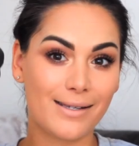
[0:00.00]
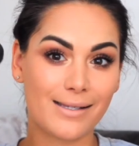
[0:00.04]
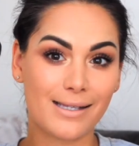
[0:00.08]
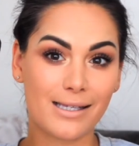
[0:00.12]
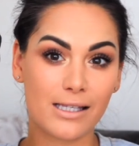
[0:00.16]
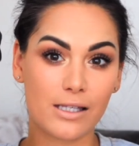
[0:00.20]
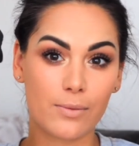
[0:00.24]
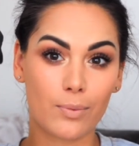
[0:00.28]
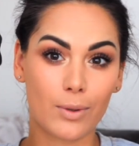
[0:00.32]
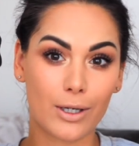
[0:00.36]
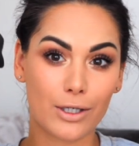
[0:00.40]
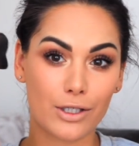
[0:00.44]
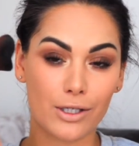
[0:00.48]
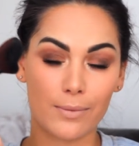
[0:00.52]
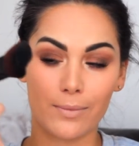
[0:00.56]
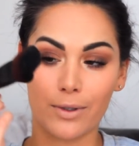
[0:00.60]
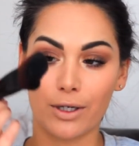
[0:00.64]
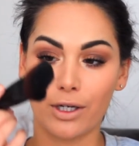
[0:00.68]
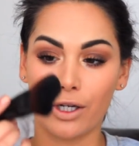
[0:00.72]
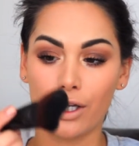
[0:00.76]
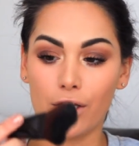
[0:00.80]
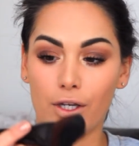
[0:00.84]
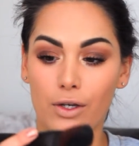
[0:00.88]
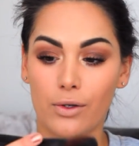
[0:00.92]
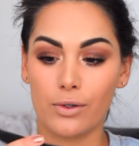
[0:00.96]
This is the brush I'm
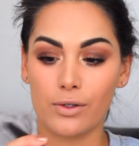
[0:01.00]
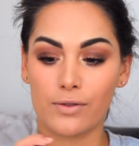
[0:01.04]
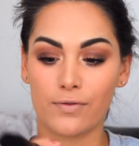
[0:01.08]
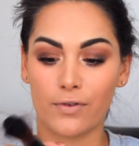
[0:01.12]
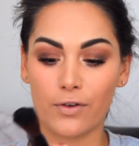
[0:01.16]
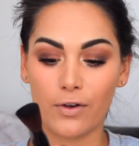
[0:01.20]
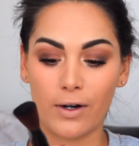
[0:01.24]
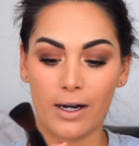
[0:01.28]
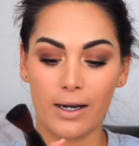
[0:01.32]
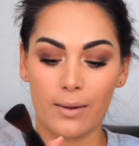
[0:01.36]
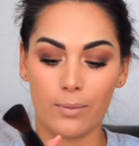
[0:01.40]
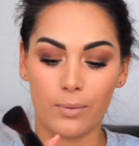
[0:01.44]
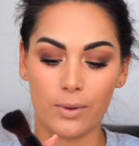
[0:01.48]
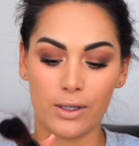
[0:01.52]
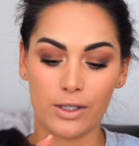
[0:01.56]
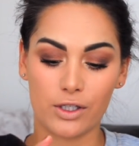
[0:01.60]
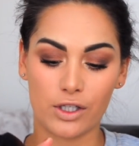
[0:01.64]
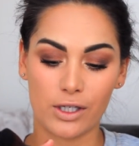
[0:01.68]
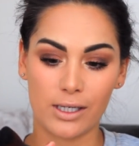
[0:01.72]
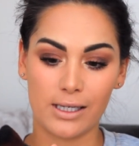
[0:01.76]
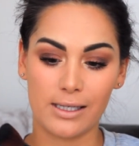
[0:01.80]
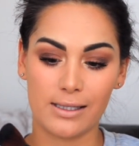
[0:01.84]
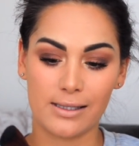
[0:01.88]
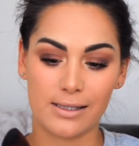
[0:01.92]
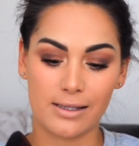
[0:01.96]
going to use for it,
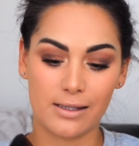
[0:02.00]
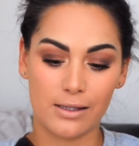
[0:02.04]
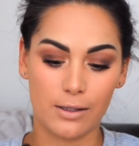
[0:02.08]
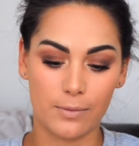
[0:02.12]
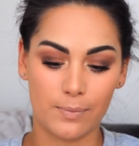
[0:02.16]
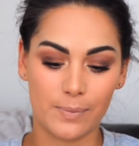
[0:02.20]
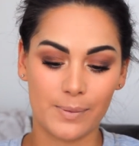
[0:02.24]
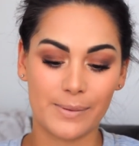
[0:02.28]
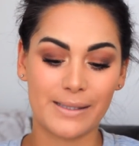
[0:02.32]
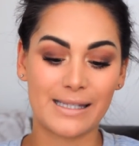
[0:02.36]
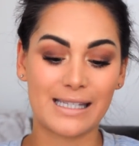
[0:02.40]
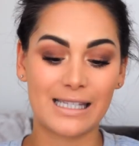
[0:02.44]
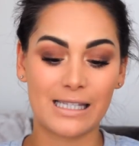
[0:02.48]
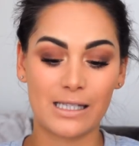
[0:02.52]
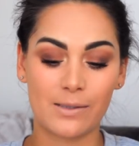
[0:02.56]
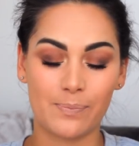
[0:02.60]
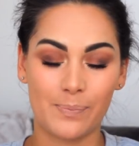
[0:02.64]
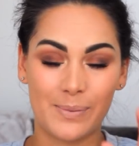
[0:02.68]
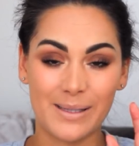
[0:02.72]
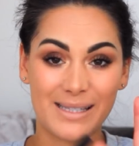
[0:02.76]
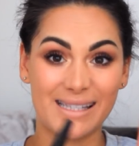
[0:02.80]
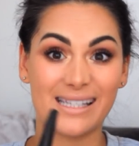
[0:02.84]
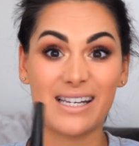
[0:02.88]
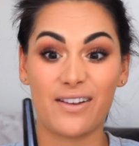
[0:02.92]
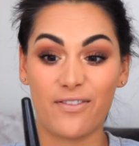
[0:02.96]
which is the
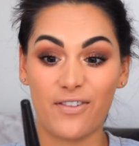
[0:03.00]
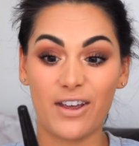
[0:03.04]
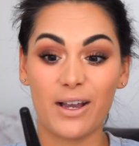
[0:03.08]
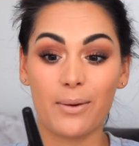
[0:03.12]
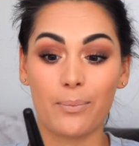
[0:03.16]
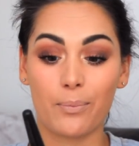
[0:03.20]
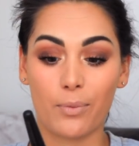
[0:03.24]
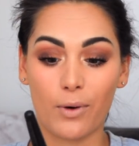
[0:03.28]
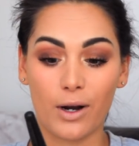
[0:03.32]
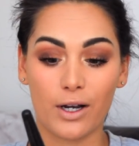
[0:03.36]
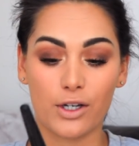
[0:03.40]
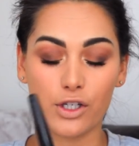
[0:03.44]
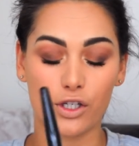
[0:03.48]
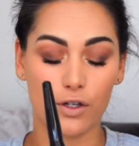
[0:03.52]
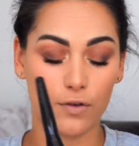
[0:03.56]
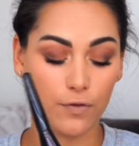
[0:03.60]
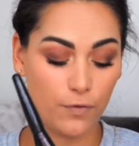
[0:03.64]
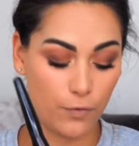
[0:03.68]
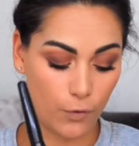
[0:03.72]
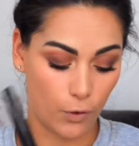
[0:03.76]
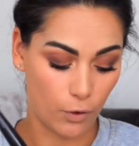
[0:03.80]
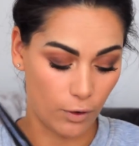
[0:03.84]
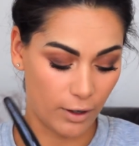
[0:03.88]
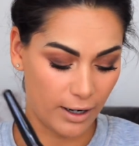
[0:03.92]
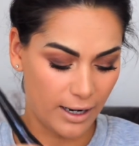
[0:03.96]
specific brush
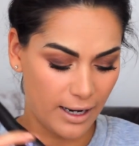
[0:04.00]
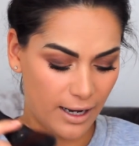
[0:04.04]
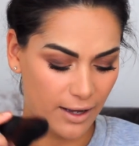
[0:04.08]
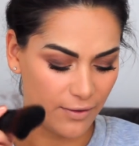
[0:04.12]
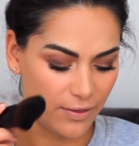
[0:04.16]
for it.